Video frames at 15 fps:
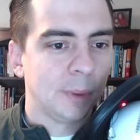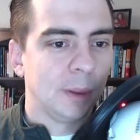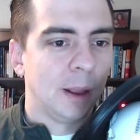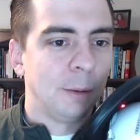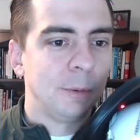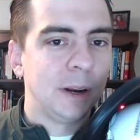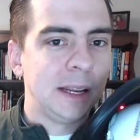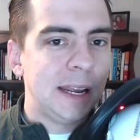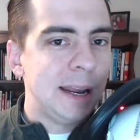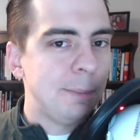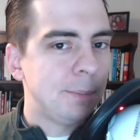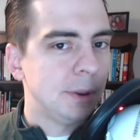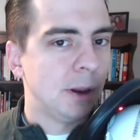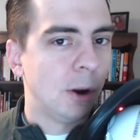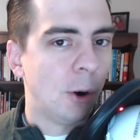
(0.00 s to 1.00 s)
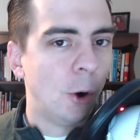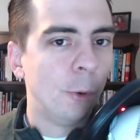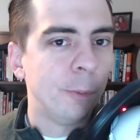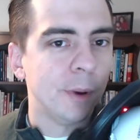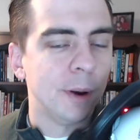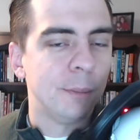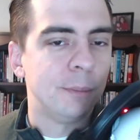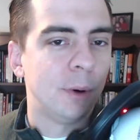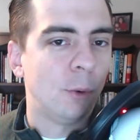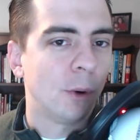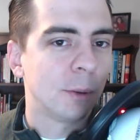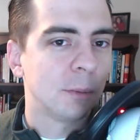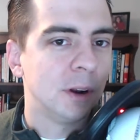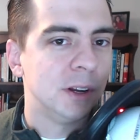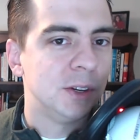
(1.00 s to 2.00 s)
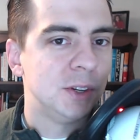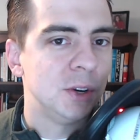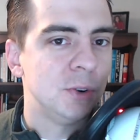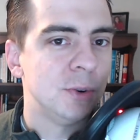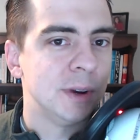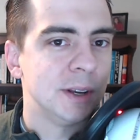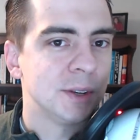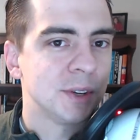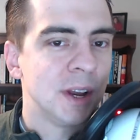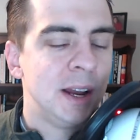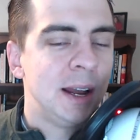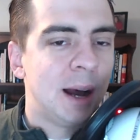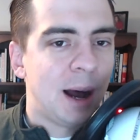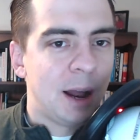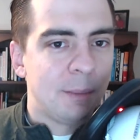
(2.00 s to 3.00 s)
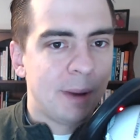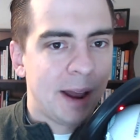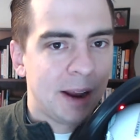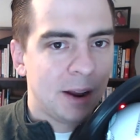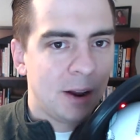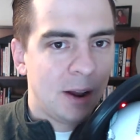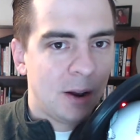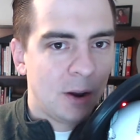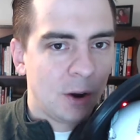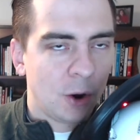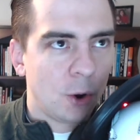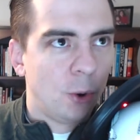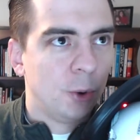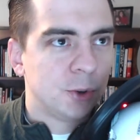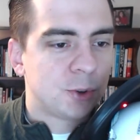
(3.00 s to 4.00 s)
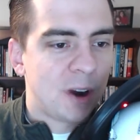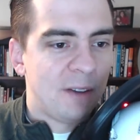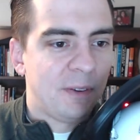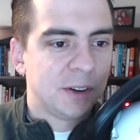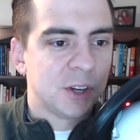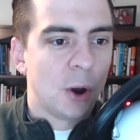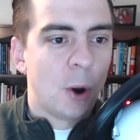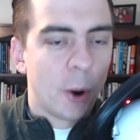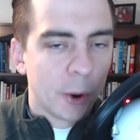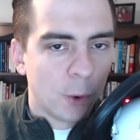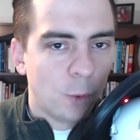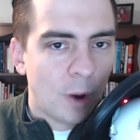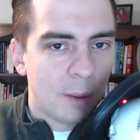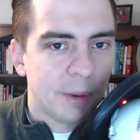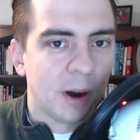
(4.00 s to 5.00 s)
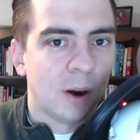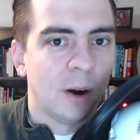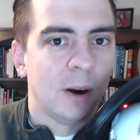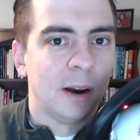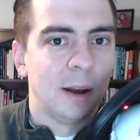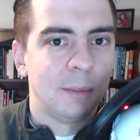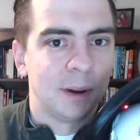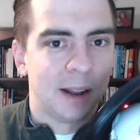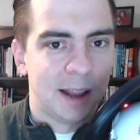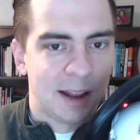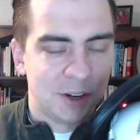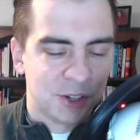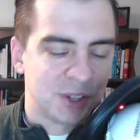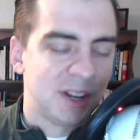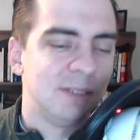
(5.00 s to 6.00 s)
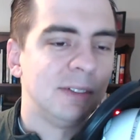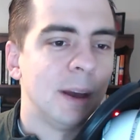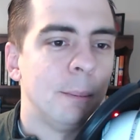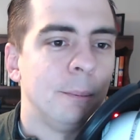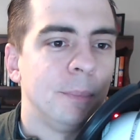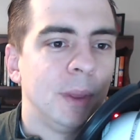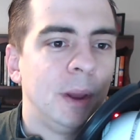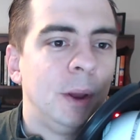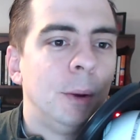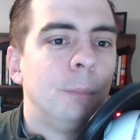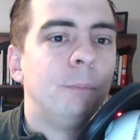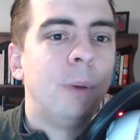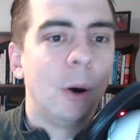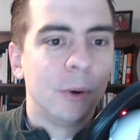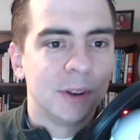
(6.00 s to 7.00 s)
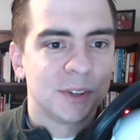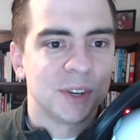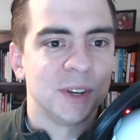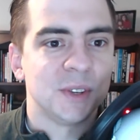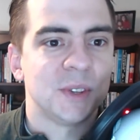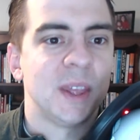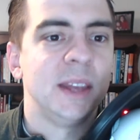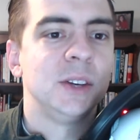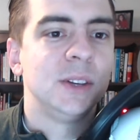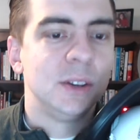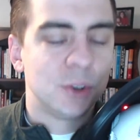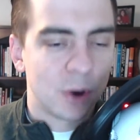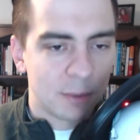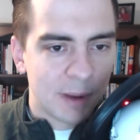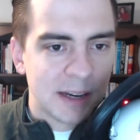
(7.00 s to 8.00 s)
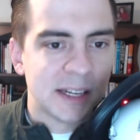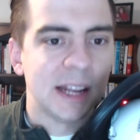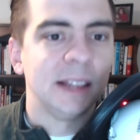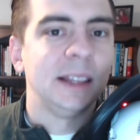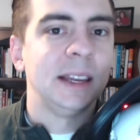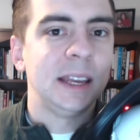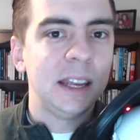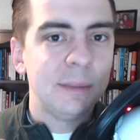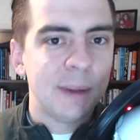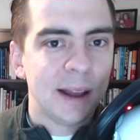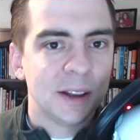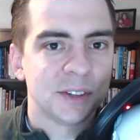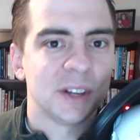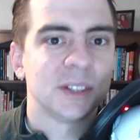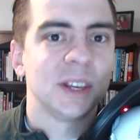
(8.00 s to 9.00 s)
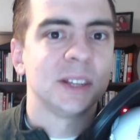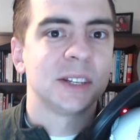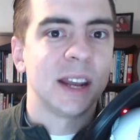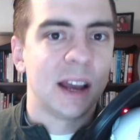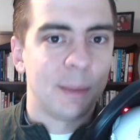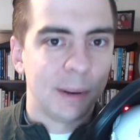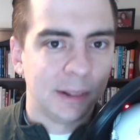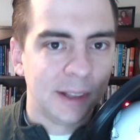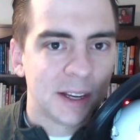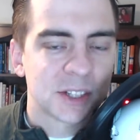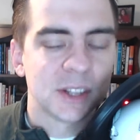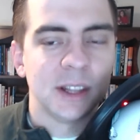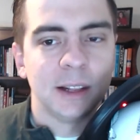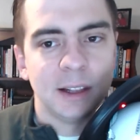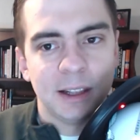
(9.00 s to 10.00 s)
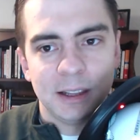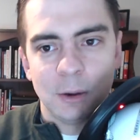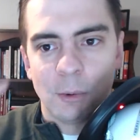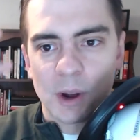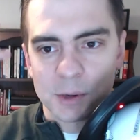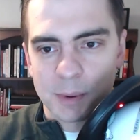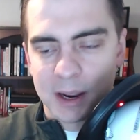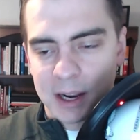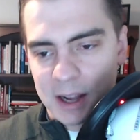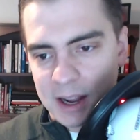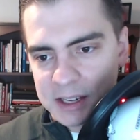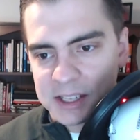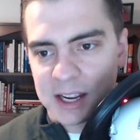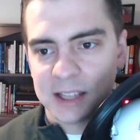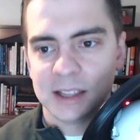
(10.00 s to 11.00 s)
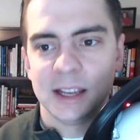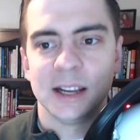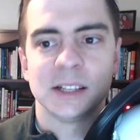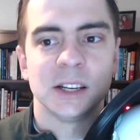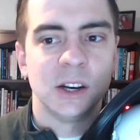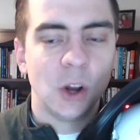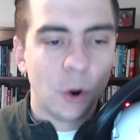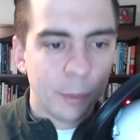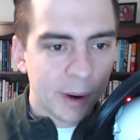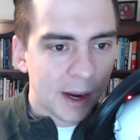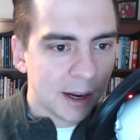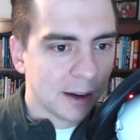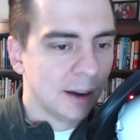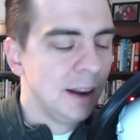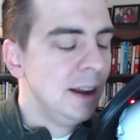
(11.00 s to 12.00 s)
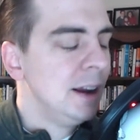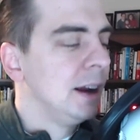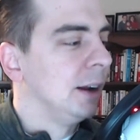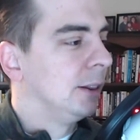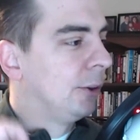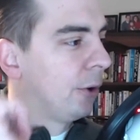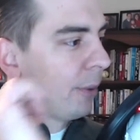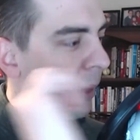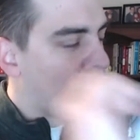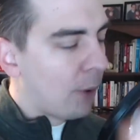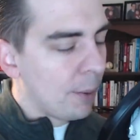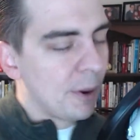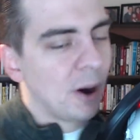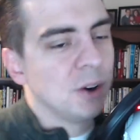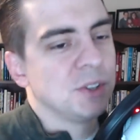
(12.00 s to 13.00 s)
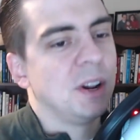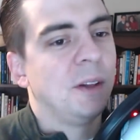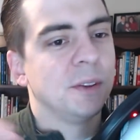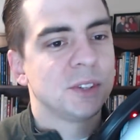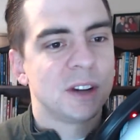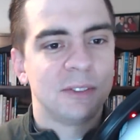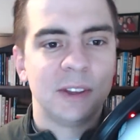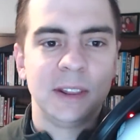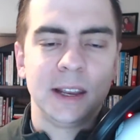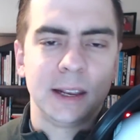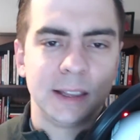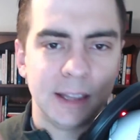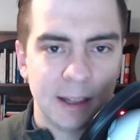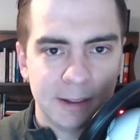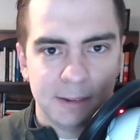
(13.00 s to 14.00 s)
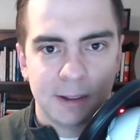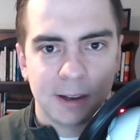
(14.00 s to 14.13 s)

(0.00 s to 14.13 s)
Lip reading: going to keep it open, but what I'm going to do is on my cold traffic to auto webinar, I'm going to just give them bonuses. Then during my daily emails, as they stay on my list and they watch my content and they get to know me and learn about webinars and all that stuff, then they